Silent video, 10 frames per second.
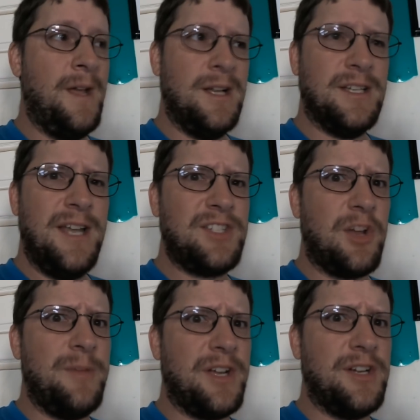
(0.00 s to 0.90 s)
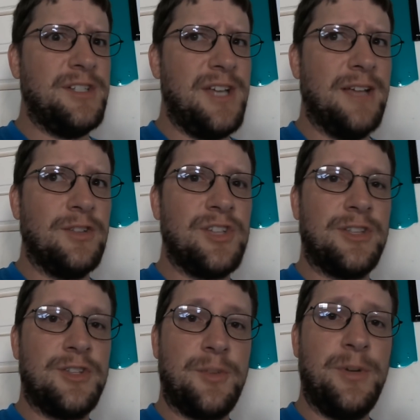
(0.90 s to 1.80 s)
today's going to be a good day. It looks
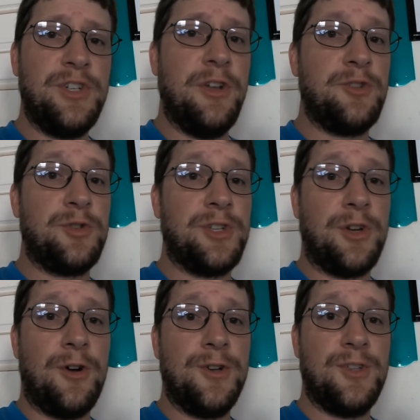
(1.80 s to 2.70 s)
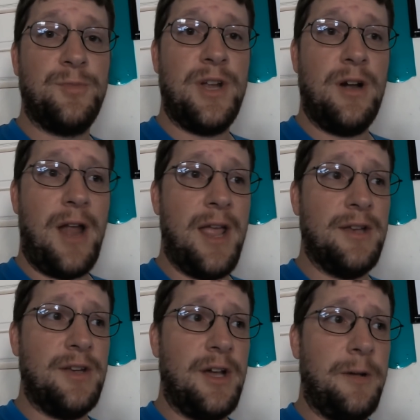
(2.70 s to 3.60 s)
like there's a bunch of interesting cars up there,
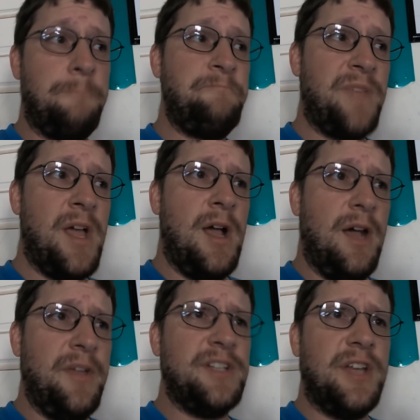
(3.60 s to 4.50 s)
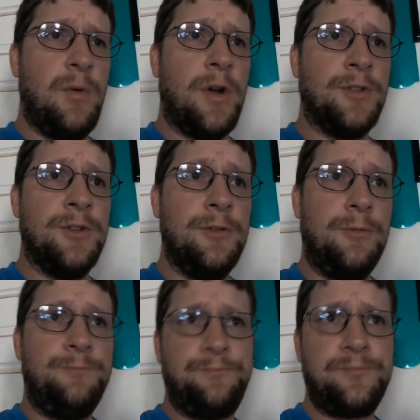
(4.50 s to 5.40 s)
and I think today what I'll
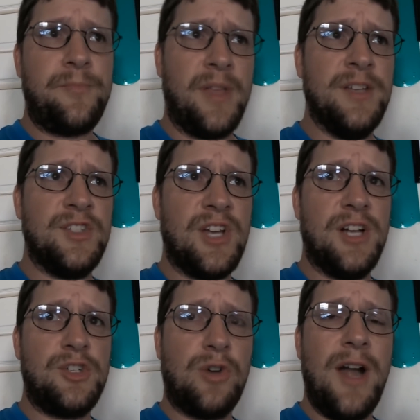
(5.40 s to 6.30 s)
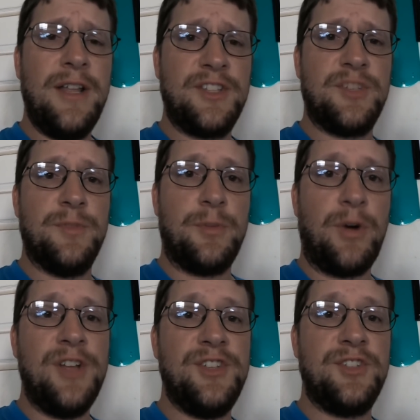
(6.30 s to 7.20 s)
do is try to get some of the
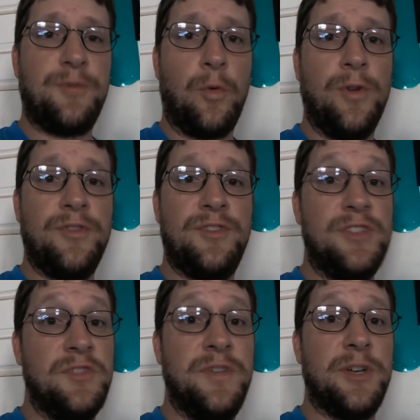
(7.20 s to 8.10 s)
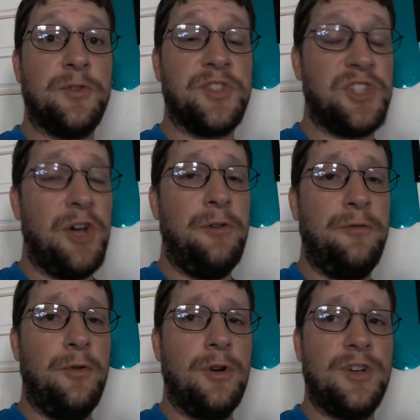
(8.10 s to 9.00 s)
prices for what these vehicles sell
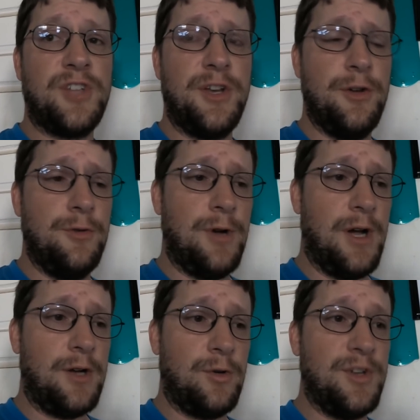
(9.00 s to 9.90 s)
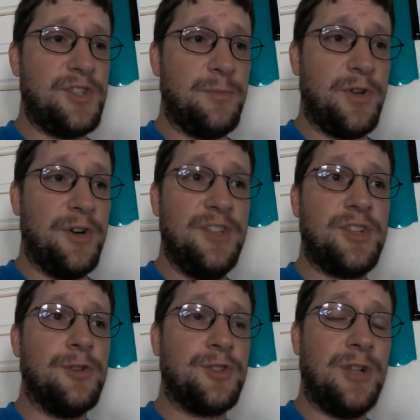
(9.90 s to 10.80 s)
for, because I know Chris up there at
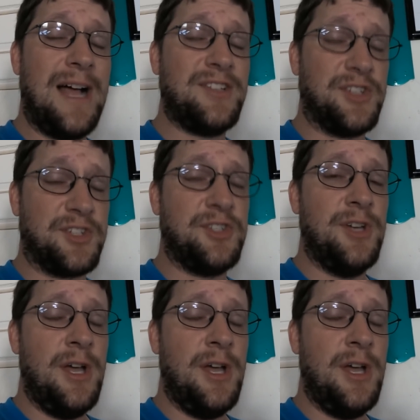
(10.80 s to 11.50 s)
East Coast Classics